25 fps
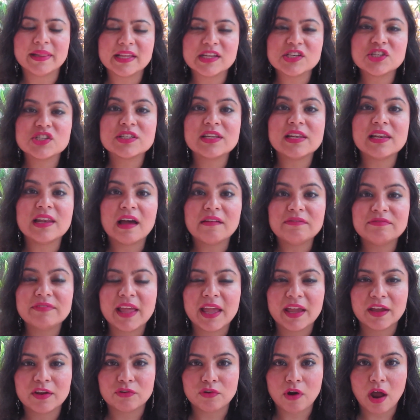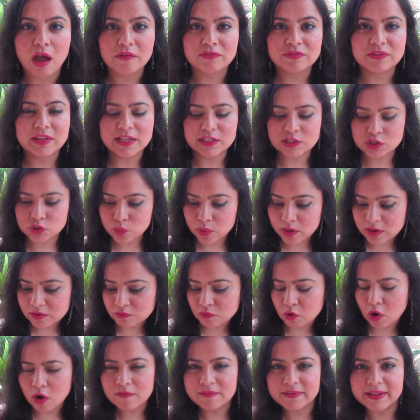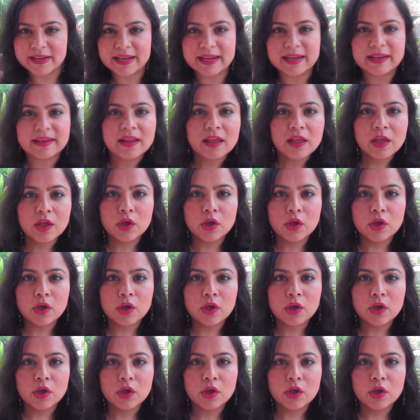They just love their craft. They're so involved in it,